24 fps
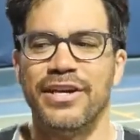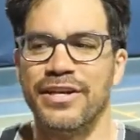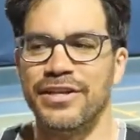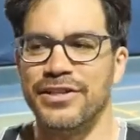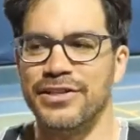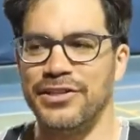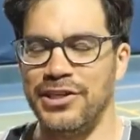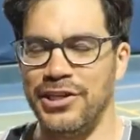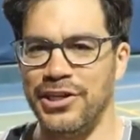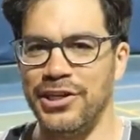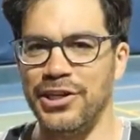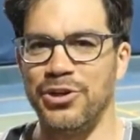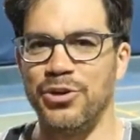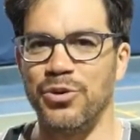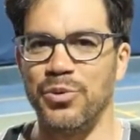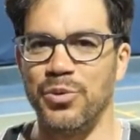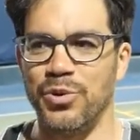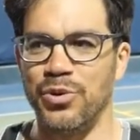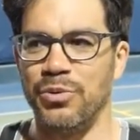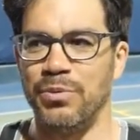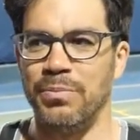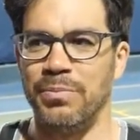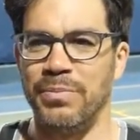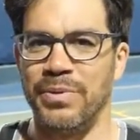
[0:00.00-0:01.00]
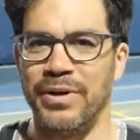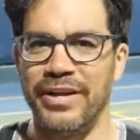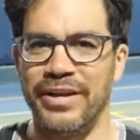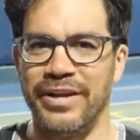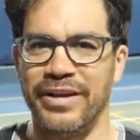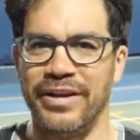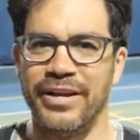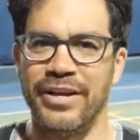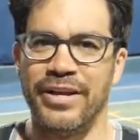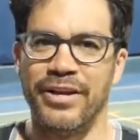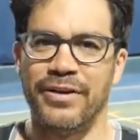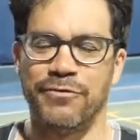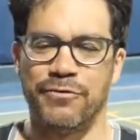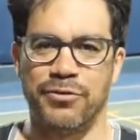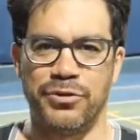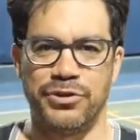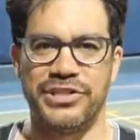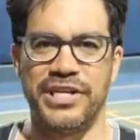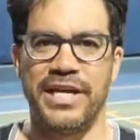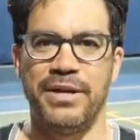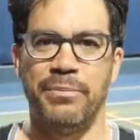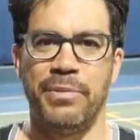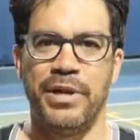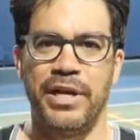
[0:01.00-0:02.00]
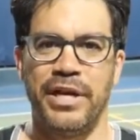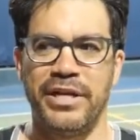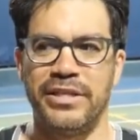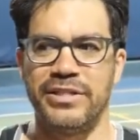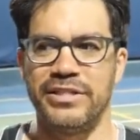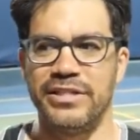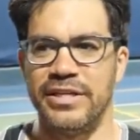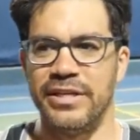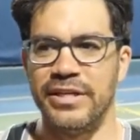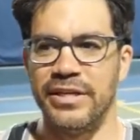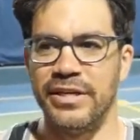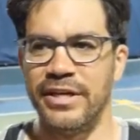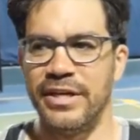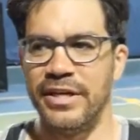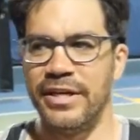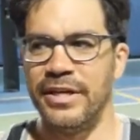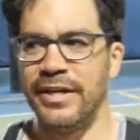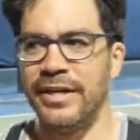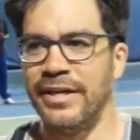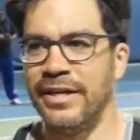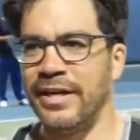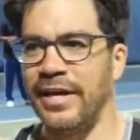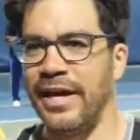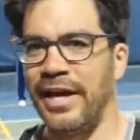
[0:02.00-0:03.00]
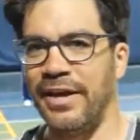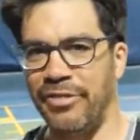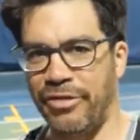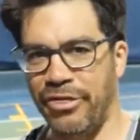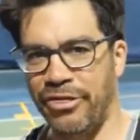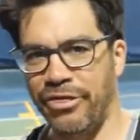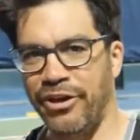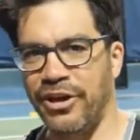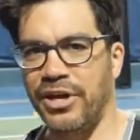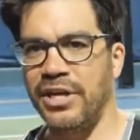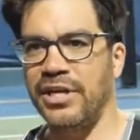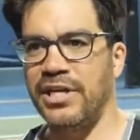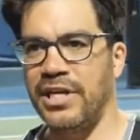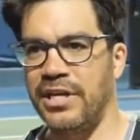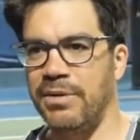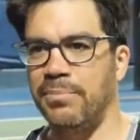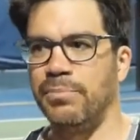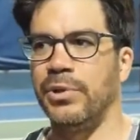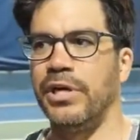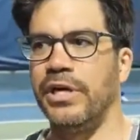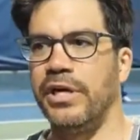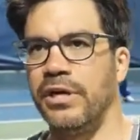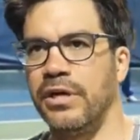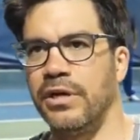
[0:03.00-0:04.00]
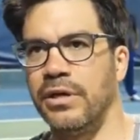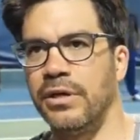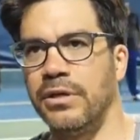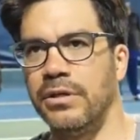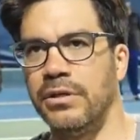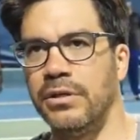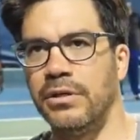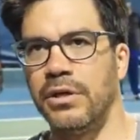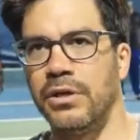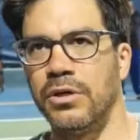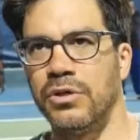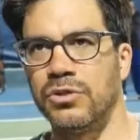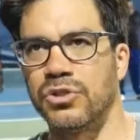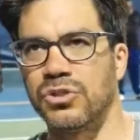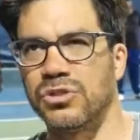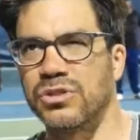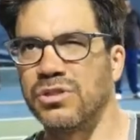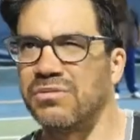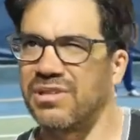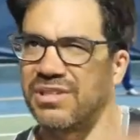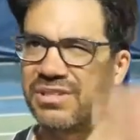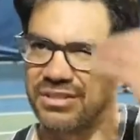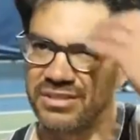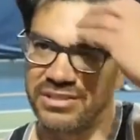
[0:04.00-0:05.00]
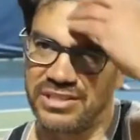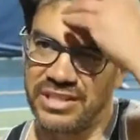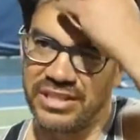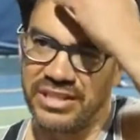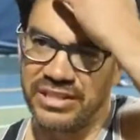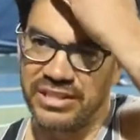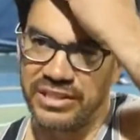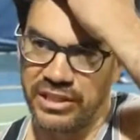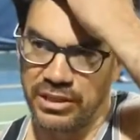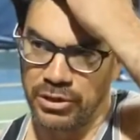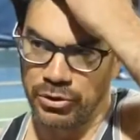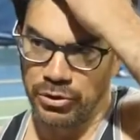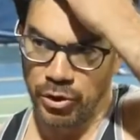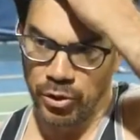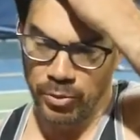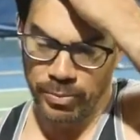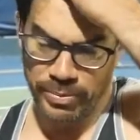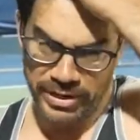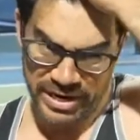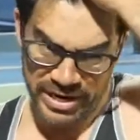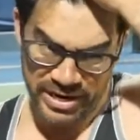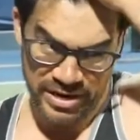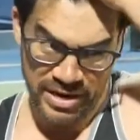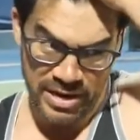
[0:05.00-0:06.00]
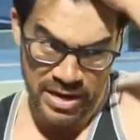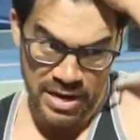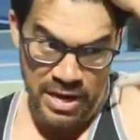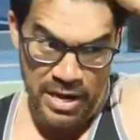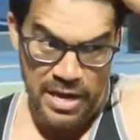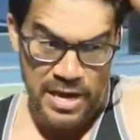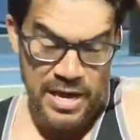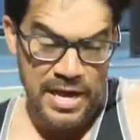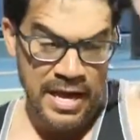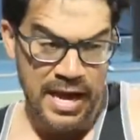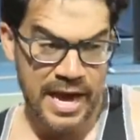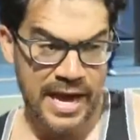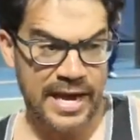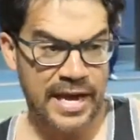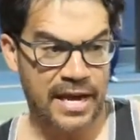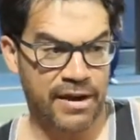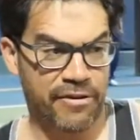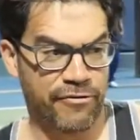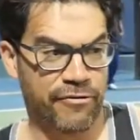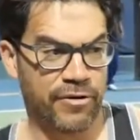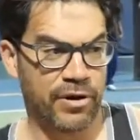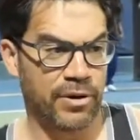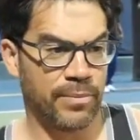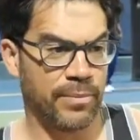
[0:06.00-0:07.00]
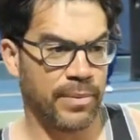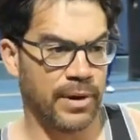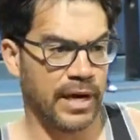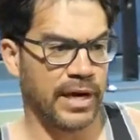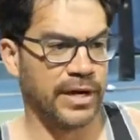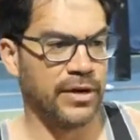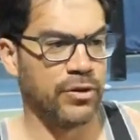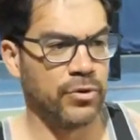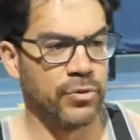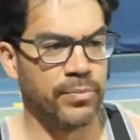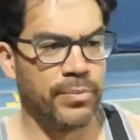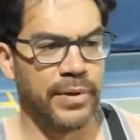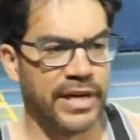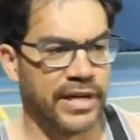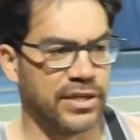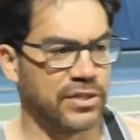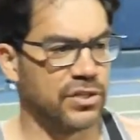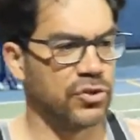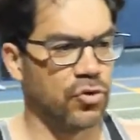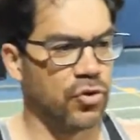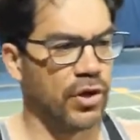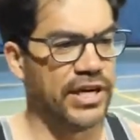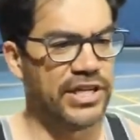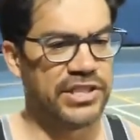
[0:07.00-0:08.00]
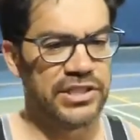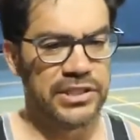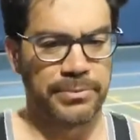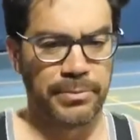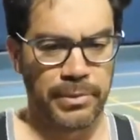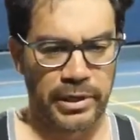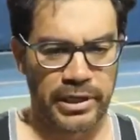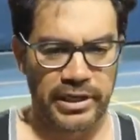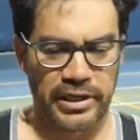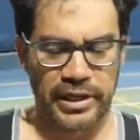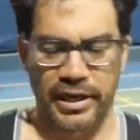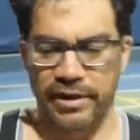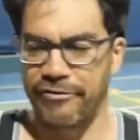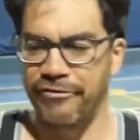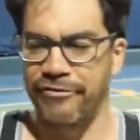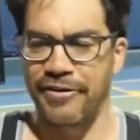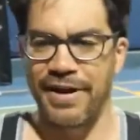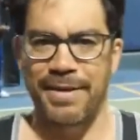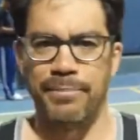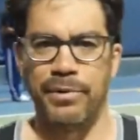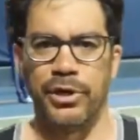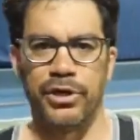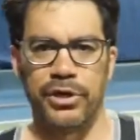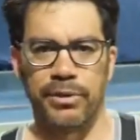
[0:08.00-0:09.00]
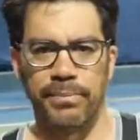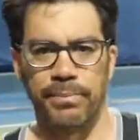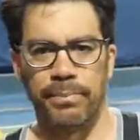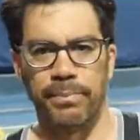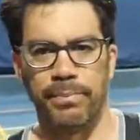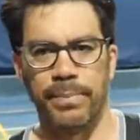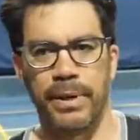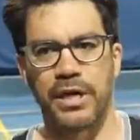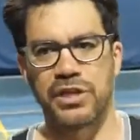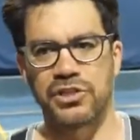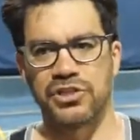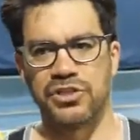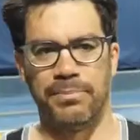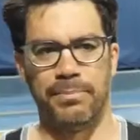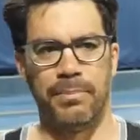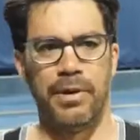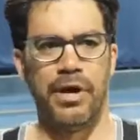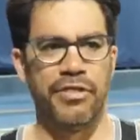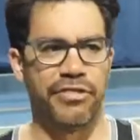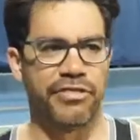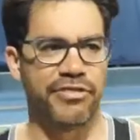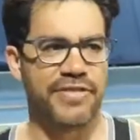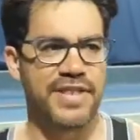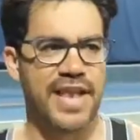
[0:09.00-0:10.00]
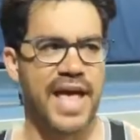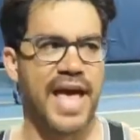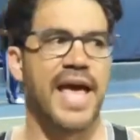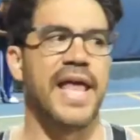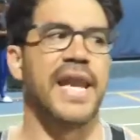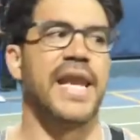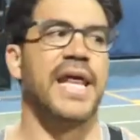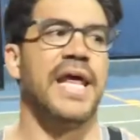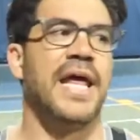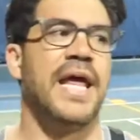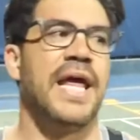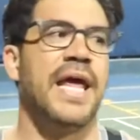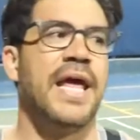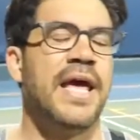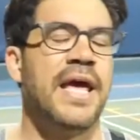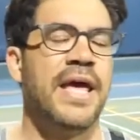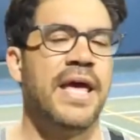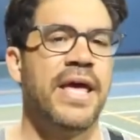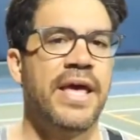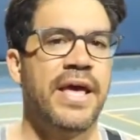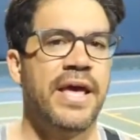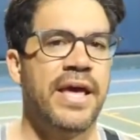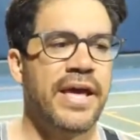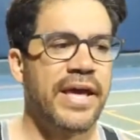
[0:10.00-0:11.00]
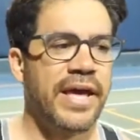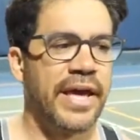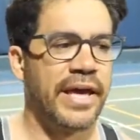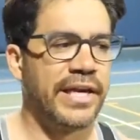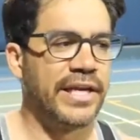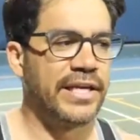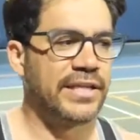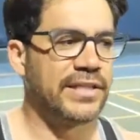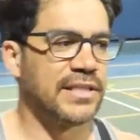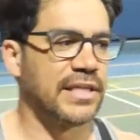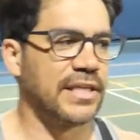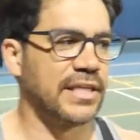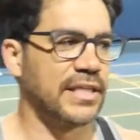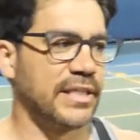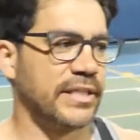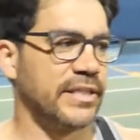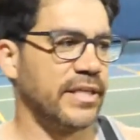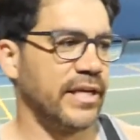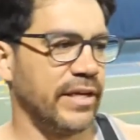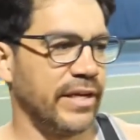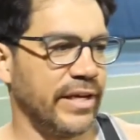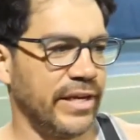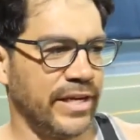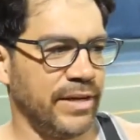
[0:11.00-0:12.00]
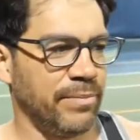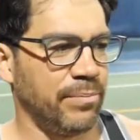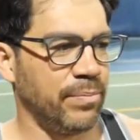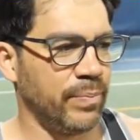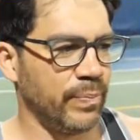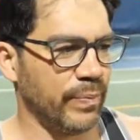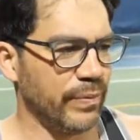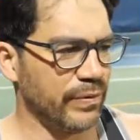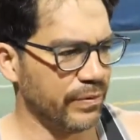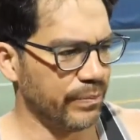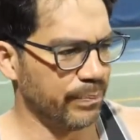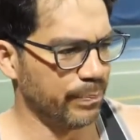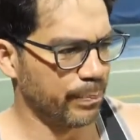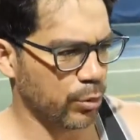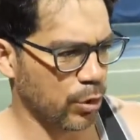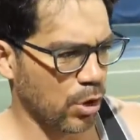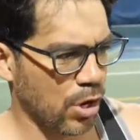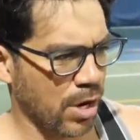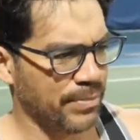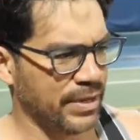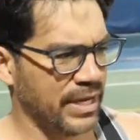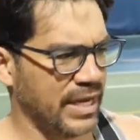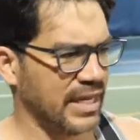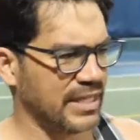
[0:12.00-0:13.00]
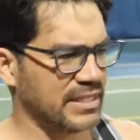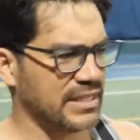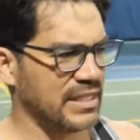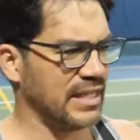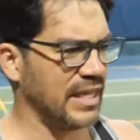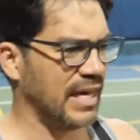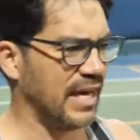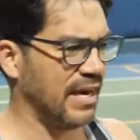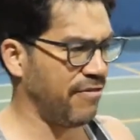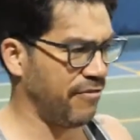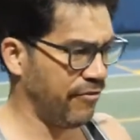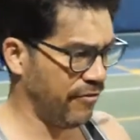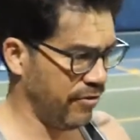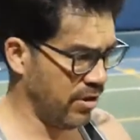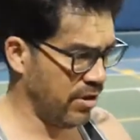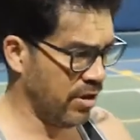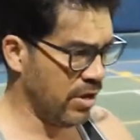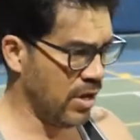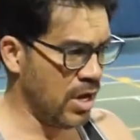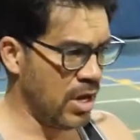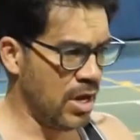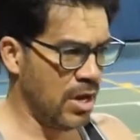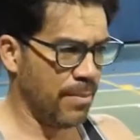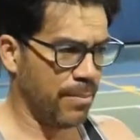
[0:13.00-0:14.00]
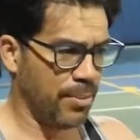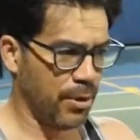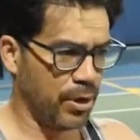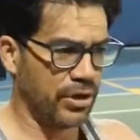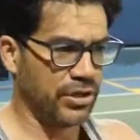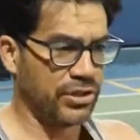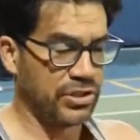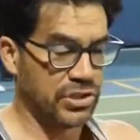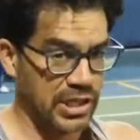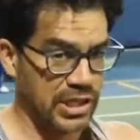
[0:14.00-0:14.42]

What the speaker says: sit in a room for 10 minutes and think deeply, you know? So sometimes I'll take a yellow notepad. I got a friend of mine who makes crazy money, like $5 million a month net. And he says any problem he has in life, part of his